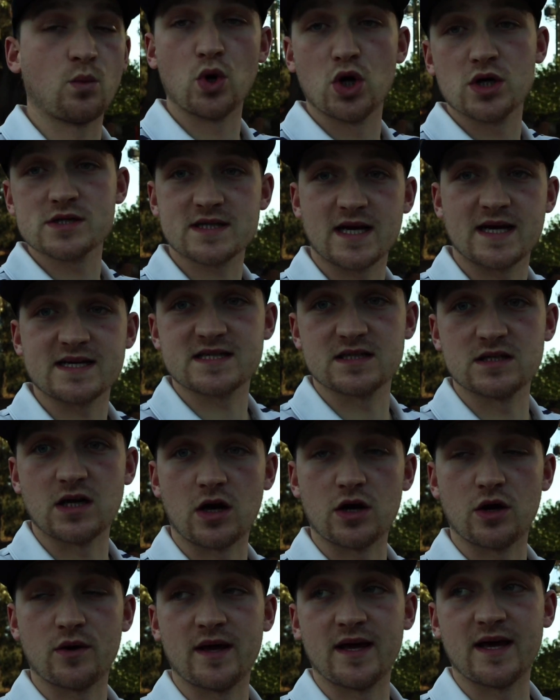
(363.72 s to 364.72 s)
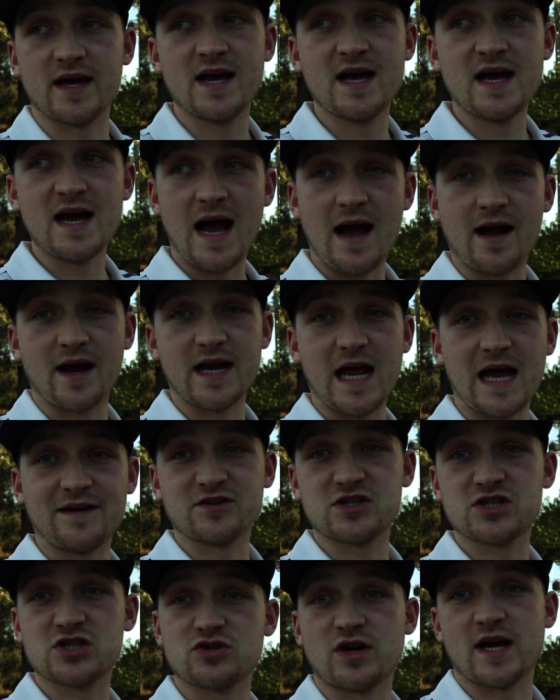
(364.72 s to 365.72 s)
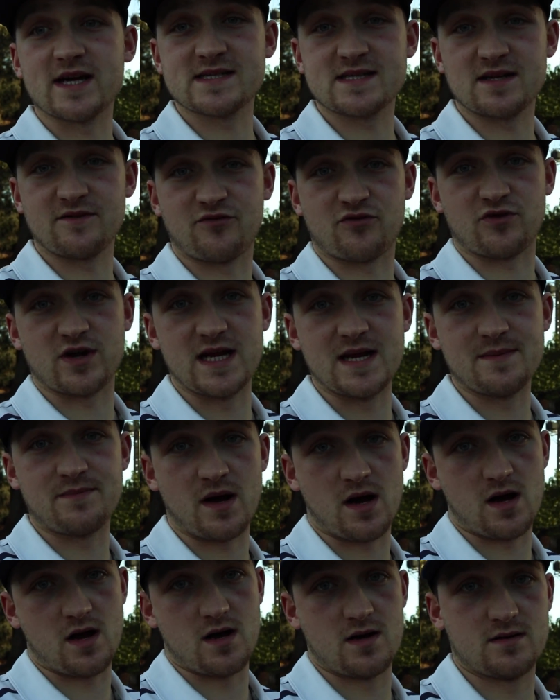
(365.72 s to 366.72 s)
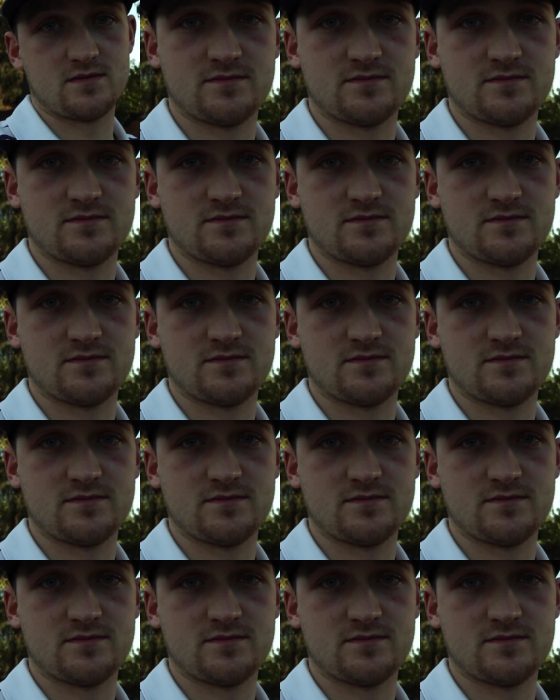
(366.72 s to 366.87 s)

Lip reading: Worst case scenario here, I'm going to have a stress-free par.